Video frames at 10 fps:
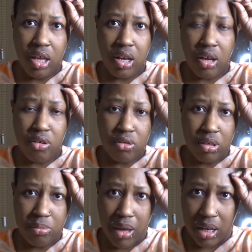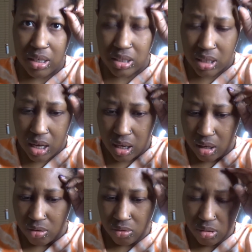They're growing back, and it's like they're
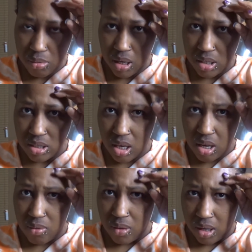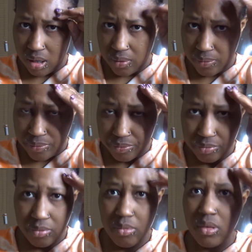growing back the same way.
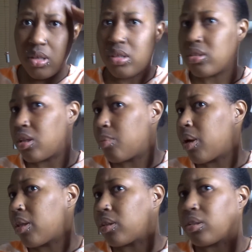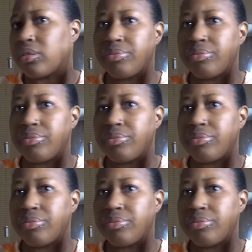So I'm going to have to...